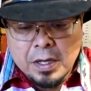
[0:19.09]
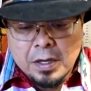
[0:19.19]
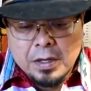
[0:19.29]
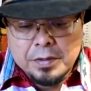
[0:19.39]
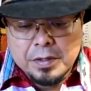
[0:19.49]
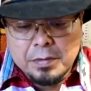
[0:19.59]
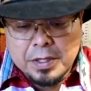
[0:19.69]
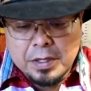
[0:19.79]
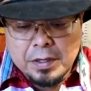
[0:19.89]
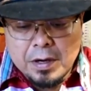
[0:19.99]
some
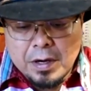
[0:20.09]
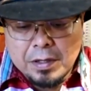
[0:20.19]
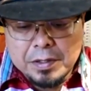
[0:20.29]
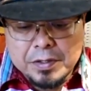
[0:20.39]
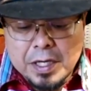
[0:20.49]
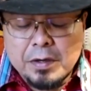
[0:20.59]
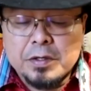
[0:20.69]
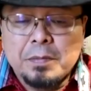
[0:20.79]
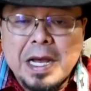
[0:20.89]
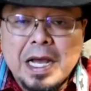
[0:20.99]
of the knowledge that
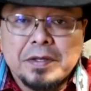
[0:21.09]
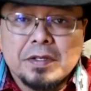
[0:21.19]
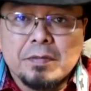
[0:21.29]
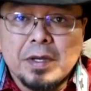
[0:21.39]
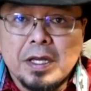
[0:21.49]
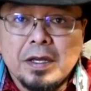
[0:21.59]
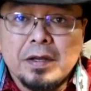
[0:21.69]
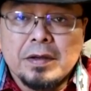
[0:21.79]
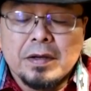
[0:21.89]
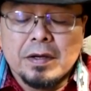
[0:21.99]
was passed to
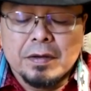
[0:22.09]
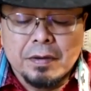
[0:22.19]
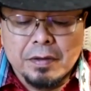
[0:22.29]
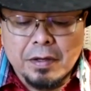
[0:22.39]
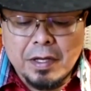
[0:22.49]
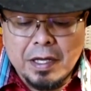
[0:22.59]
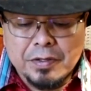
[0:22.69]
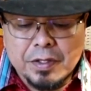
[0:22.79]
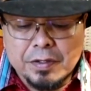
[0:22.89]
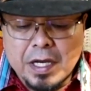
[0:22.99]
me, or the
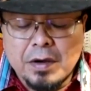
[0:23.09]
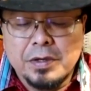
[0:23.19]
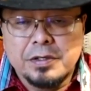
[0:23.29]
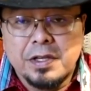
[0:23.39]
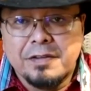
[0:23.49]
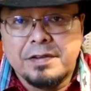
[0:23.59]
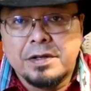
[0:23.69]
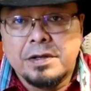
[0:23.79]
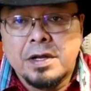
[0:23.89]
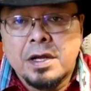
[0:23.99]
teachings I was
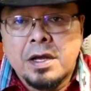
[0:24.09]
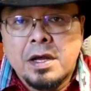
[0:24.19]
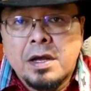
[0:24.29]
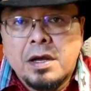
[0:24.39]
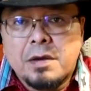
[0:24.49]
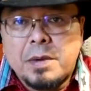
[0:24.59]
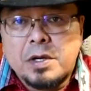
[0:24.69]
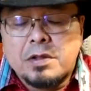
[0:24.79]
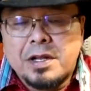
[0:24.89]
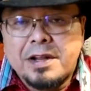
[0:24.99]
given
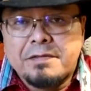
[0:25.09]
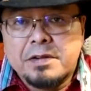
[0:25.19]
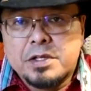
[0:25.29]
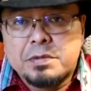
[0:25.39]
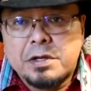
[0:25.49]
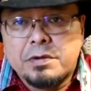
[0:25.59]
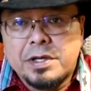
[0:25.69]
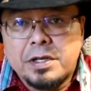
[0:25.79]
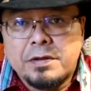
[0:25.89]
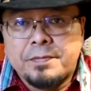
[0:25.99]
about the difference
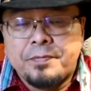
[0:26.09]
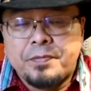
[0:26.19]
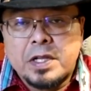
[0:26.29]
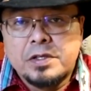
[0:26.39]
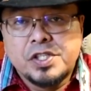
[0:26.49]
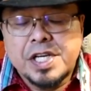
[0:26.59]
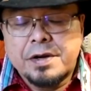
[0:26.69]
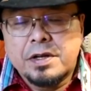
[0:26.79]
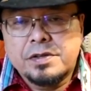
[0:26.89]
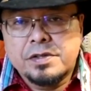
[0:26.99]
between
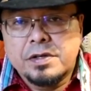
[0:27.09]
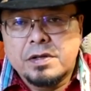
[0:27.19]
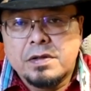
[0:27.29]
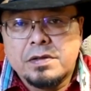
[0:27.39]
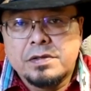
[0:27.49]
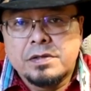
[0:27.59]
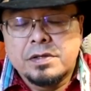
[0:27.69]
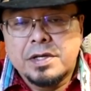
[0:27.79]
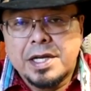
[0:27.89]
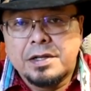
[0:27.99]
sharing circles
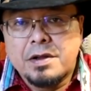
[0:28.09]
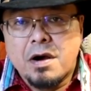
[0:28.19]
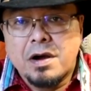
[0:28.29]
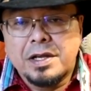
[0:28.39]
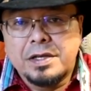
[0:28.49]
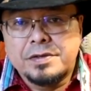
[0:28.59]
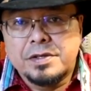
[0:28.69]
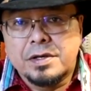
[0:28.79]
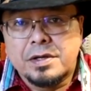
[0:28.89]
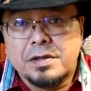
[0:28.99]
and talking
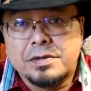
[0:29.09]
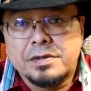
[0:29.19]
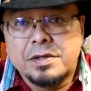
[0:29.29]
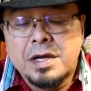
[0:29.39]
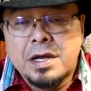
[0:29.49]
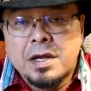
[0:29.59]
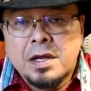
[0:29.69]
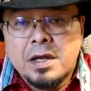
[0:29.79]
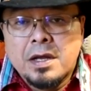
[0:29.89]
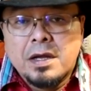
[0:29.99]
circles.
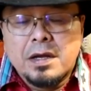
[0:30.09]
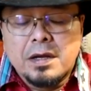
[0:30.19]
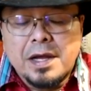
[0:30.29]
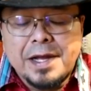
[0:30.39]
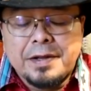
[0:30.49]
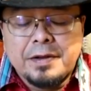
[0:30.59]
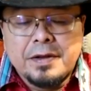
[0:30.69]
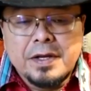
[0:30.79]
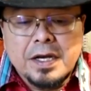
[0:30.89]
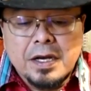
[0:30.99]

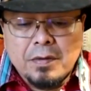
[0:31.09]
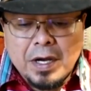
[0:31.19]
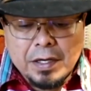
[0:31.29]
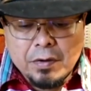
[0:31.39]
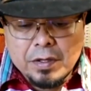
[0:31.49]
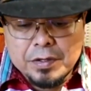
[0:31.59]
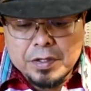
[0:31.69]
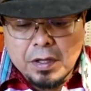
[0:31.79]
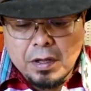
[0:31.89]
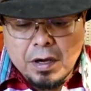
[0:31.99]
And I know
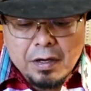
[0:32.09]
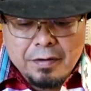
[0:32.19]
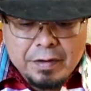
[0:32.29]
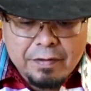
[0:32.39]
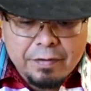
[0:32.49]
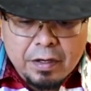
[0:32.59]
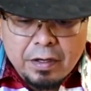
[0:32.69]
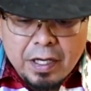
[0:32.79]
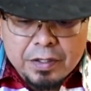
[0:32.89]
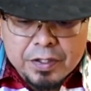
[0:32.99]
there's a lot of different
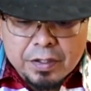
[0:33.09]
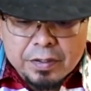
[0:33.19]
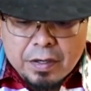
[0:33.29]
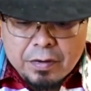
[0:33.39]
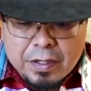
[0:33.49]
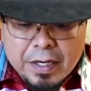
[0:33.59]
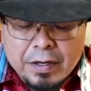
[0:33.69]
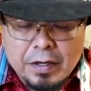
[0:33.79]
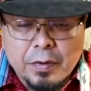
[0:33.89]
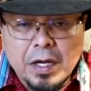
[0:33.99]
teachings out
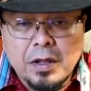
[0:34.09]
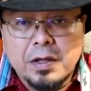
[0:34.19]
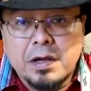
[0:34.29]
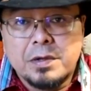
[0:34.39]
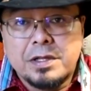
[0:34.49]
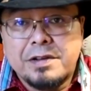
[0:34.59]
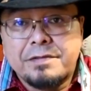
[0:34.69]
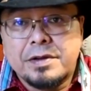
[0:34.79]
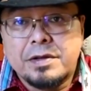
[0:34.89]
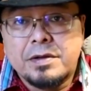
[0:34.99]
there, and we all come with different